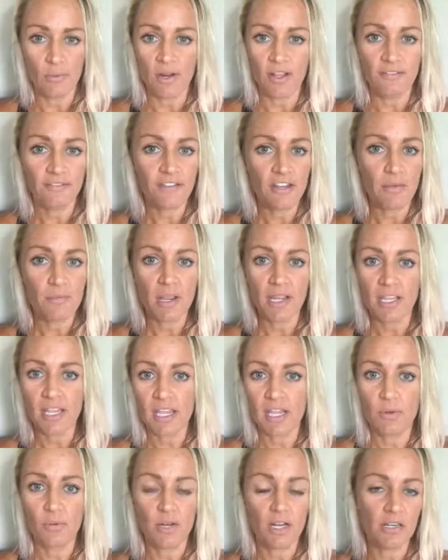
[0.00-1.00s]
When I feed my
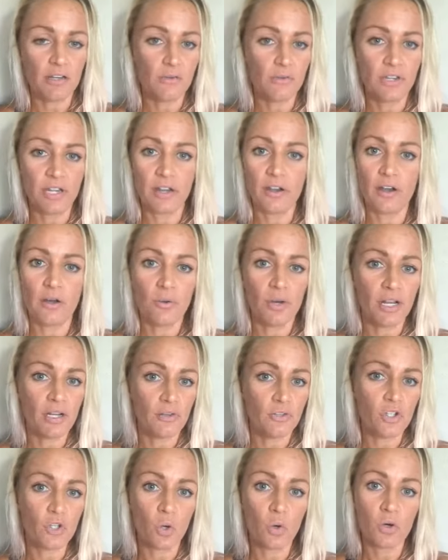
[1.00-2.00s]
kid, when I do dinner, when I
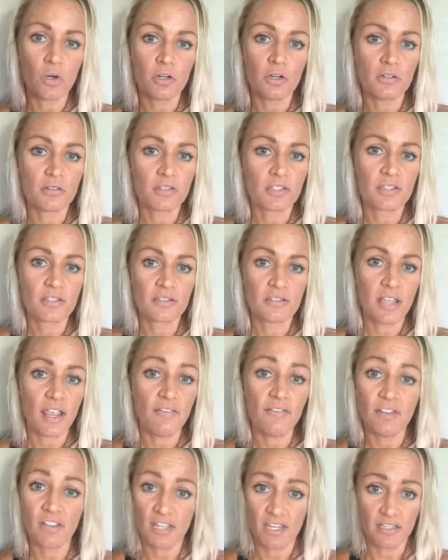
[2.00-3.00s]
do chores,
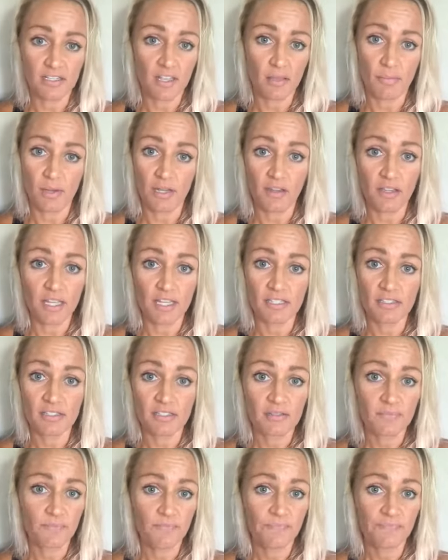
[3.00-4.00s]
everything's on my
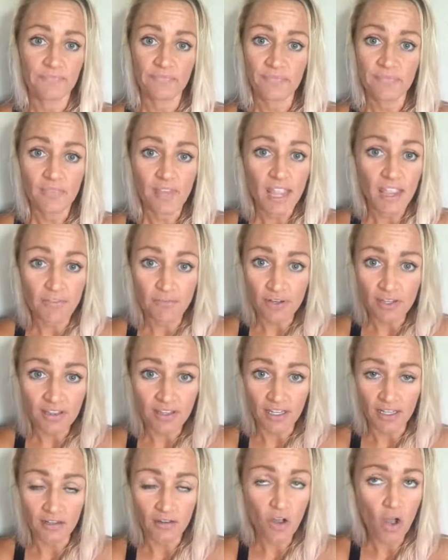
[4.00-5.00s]
list.
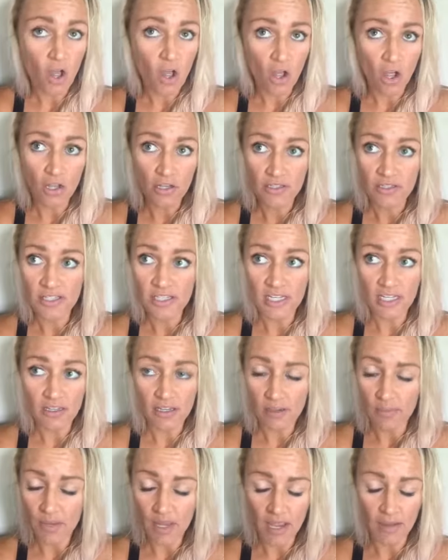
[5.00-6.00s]
Everything. Calls,
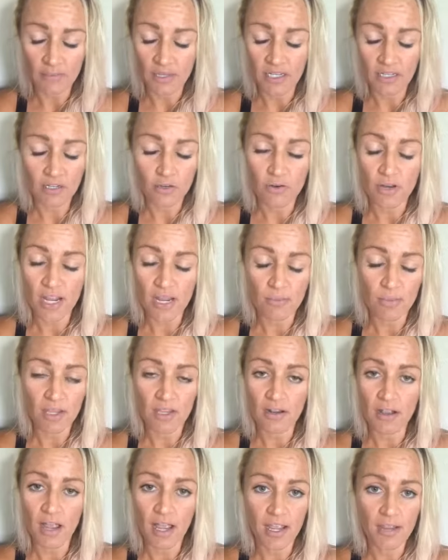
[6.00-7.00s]
I mean, you name
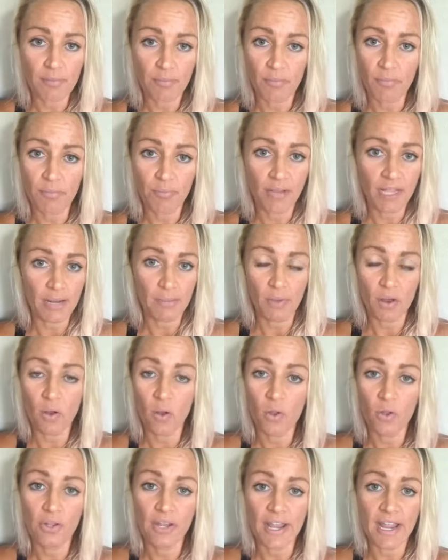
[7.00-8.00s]
it. I plan my
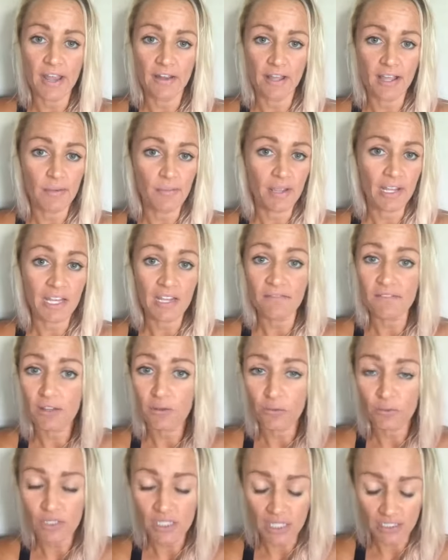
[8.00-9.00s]
whole day out. I have my
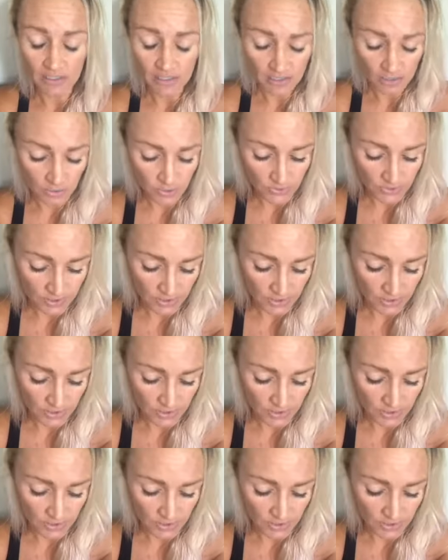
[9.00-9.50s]
evening routine too.